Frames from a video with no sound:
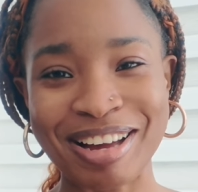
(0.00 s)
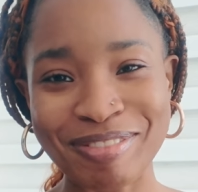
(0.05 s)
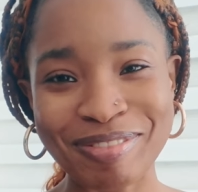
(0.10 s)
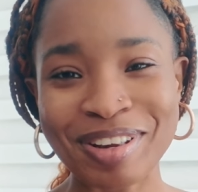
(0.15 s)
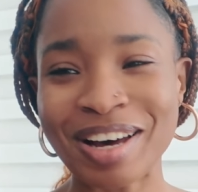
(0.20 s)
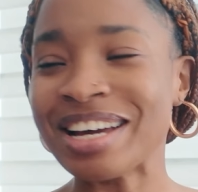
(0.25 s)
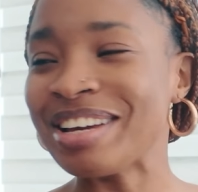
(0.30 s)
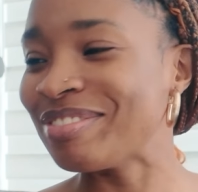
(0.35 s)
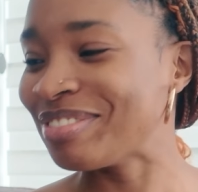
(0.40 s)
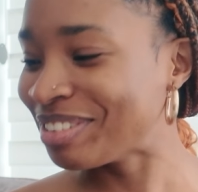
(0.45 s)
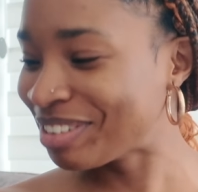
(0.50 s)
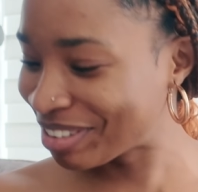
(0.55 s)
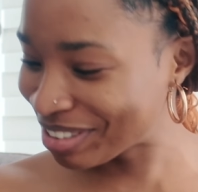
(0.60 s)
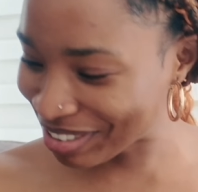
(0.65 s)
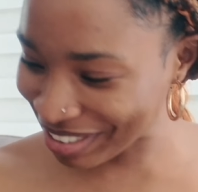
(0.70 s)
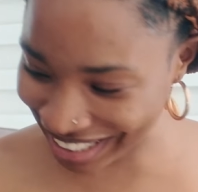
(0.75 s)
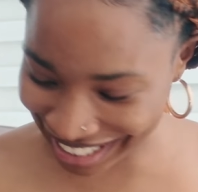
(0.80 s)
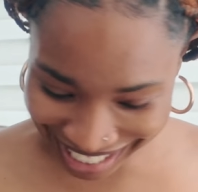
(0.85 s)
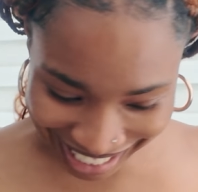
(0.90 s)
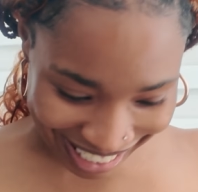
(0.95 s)
I'm not even
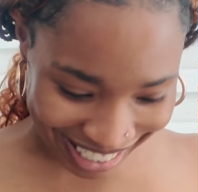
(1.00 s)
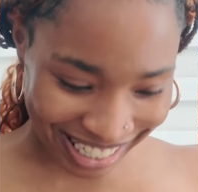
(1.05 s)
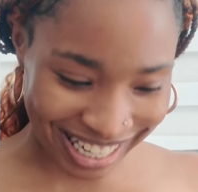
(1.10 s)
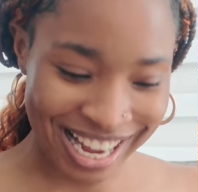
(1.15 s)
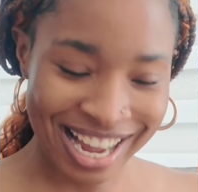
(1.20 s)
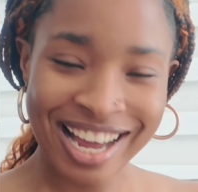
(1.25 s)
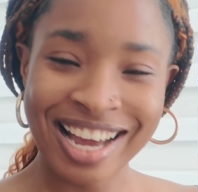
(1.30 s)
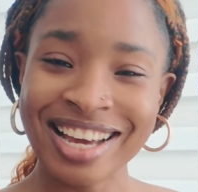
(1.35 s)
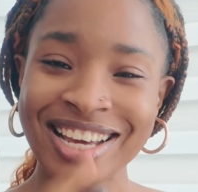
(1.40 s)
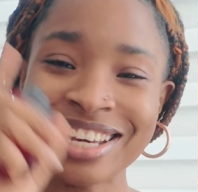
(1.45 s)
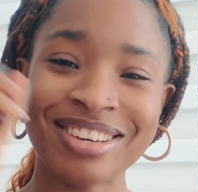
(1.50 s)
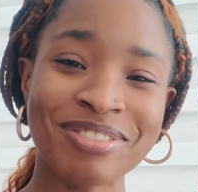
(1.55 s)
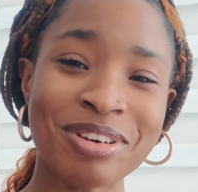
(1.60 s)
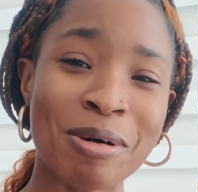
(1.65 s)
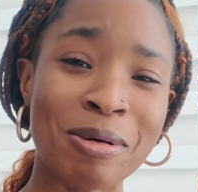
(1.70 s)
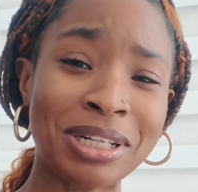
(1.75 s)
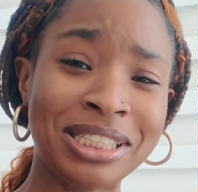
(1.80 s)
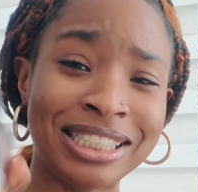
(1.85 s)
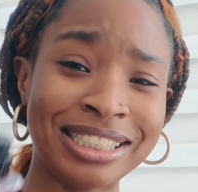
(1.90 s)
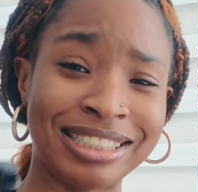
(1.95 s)
gonna lie. If
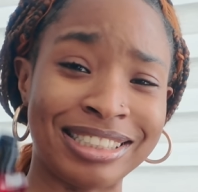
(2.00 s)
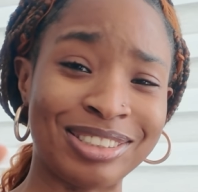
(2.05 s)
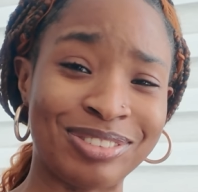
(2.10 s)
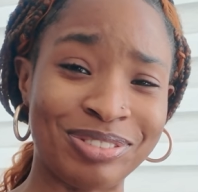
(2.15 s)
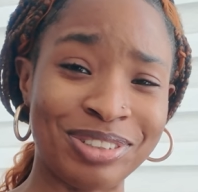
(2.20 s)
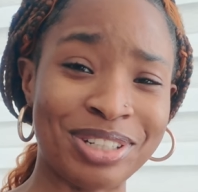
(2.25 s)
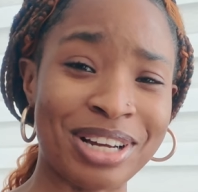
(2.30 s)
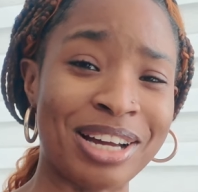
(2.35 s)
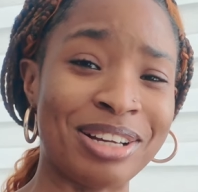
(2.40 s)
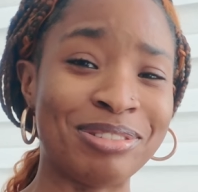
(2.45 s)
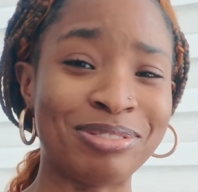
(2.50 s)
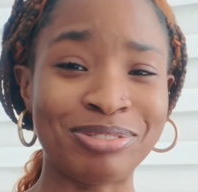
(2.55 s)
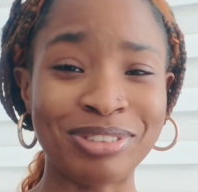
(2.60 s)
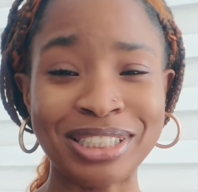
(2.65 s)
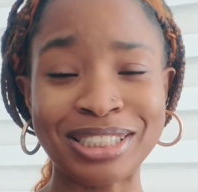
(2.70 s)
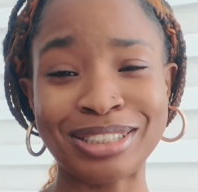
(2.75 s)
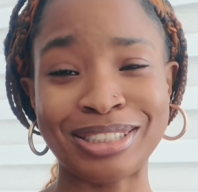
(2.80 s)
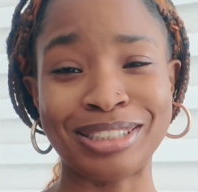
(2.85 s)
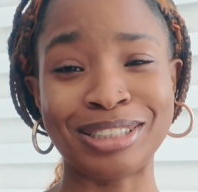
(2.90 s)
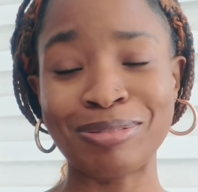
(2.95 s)
you're watching this video and you've
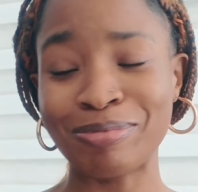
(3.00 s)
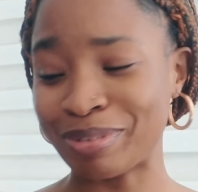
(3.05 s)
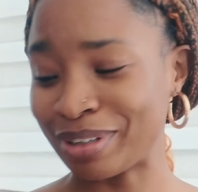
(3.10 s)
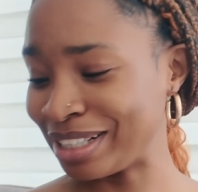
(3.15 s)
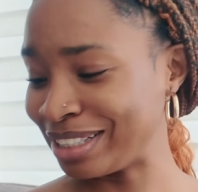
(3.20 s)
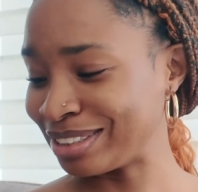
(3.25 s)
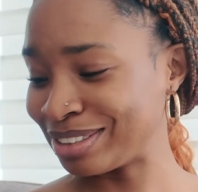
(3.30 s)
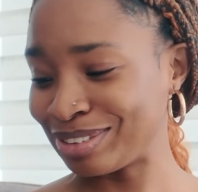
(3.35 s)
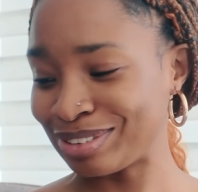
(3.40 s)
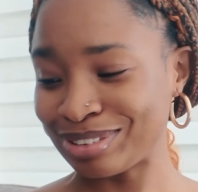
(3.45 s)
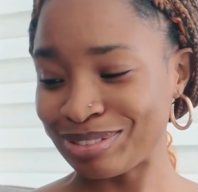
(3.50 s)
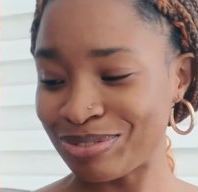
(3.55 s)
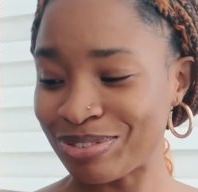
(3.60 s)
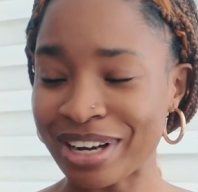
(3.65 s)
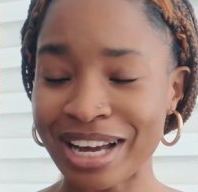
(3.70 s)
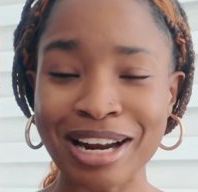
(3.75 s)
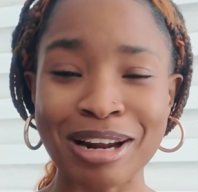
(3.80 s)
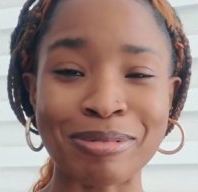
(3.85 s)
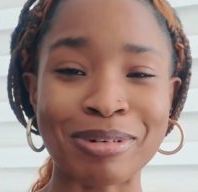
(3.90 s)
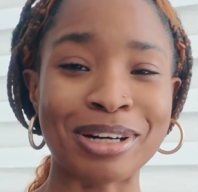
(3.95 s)
reached this point,
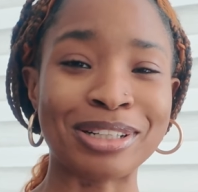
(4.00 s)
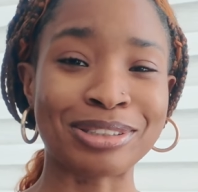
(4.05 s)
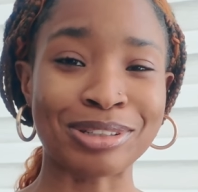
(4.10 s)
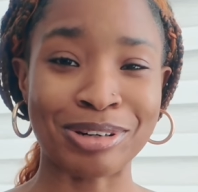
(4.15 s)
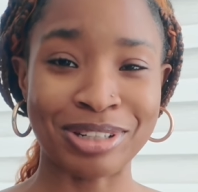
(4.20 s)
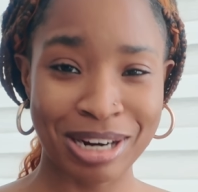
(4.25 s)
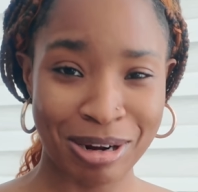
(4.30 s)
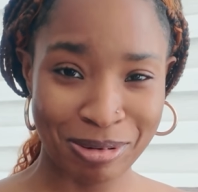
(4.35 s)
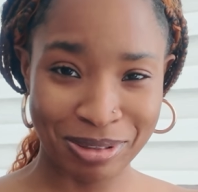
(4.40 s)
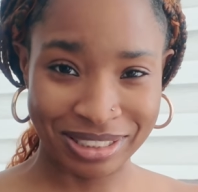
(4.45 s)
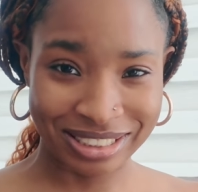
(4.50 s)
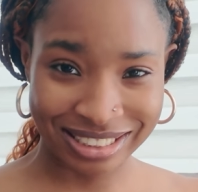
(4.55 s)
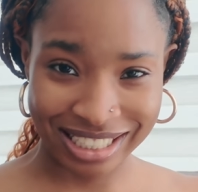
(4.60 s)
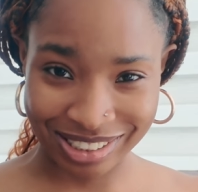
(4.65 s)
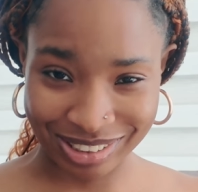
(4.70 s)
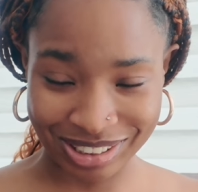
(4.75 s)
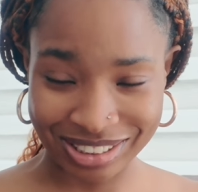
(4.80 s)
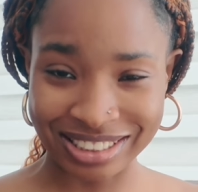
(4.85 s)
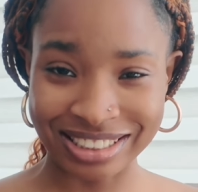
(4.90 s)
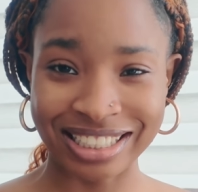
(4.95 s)
forget about other ones
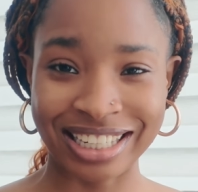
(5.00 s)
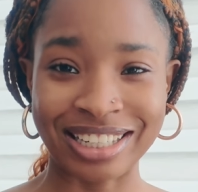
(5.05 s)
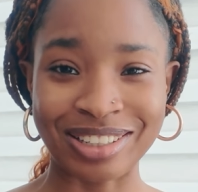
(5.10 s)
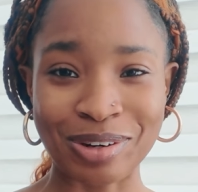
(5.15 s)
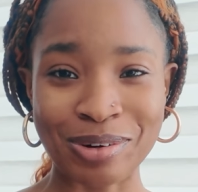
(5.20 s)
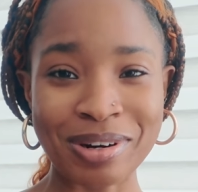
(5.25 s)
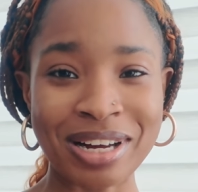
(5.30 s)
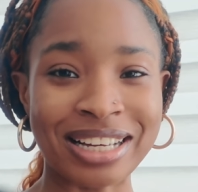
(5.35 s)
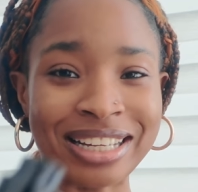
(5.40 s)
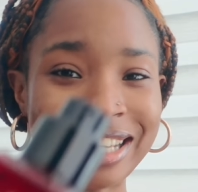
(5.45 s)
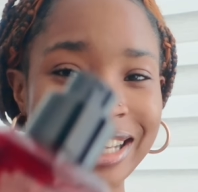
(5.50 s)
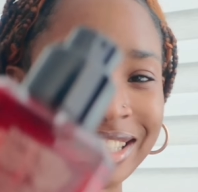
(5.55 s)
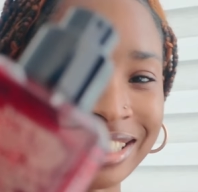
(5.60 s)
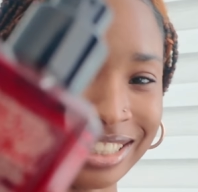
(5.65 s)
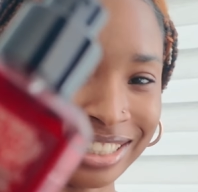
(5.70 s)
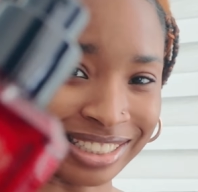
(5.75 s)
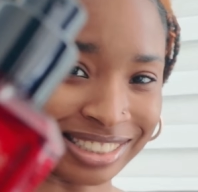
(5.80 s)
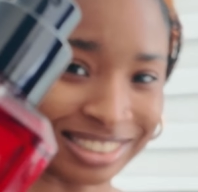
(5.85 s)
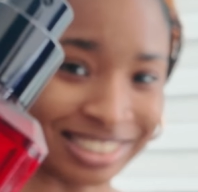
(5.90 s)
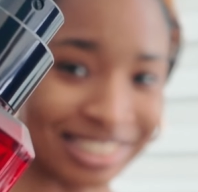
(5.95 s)
I just said. Go and
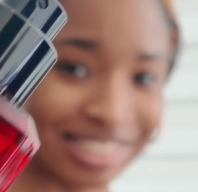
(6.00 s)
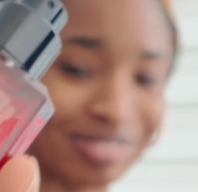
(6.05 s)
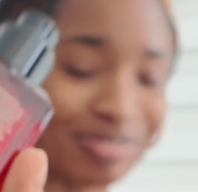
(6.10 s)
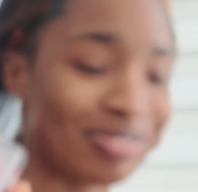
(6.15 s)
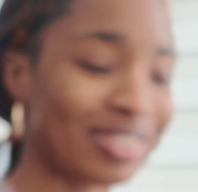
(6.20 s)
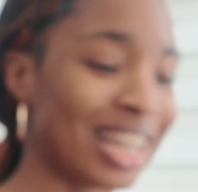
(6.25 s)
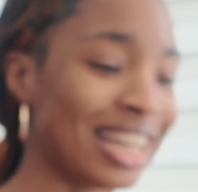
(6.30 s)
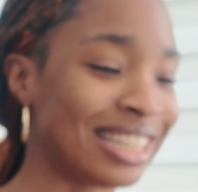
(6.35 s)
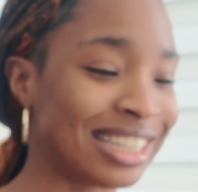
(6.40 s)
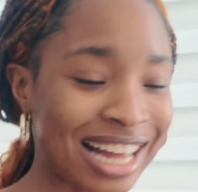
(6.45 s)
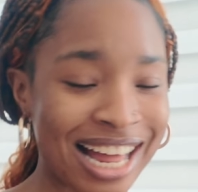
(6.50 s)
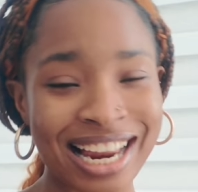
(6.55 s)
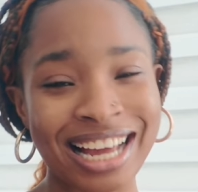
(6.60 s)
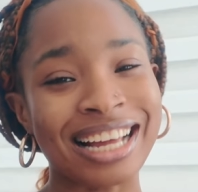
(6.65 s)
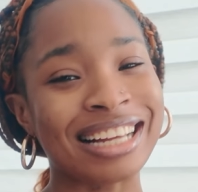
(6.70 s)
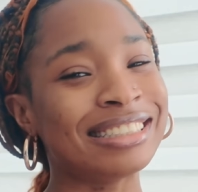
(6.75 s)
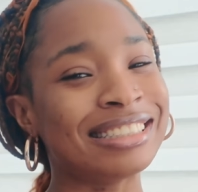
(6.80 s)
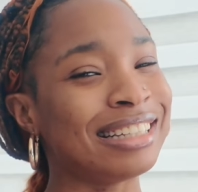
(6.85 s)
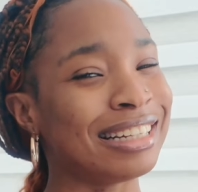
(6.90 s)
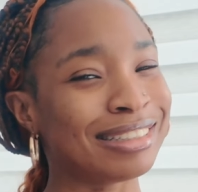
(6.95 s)
get this. And
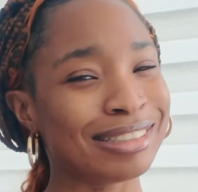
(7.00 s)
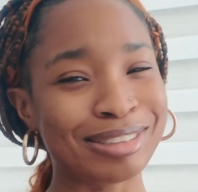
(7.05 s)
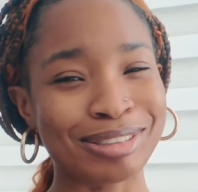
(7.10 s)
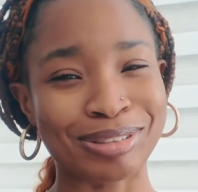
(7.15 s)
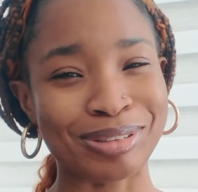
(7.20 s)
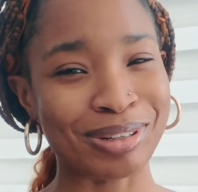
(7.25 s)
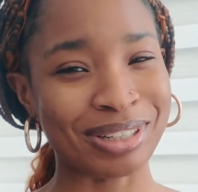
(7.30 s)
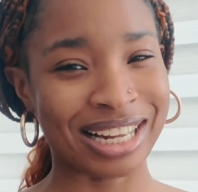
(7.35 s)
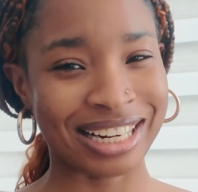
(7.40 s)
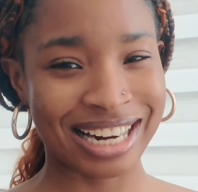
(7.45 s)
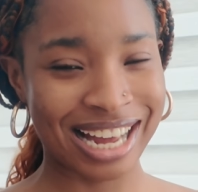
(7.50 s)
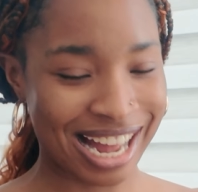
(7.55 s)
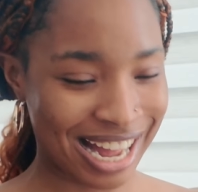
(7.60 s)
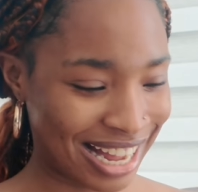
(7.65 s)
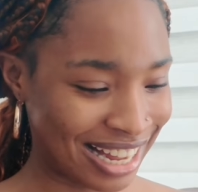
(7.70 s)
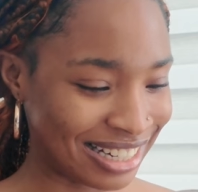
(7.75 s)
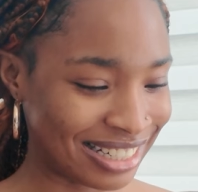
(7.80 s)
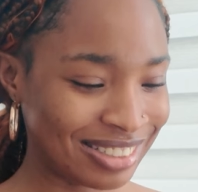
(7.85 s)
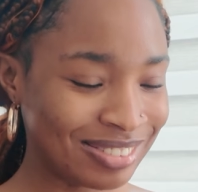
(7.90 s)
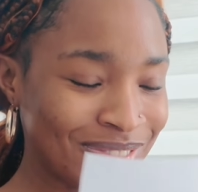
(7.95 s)
like I said, this is not an
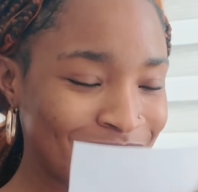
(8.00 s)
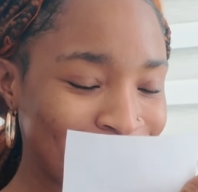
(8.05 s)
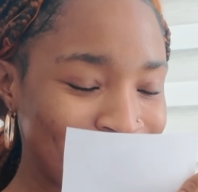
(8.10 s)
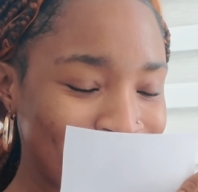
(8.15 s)
ad.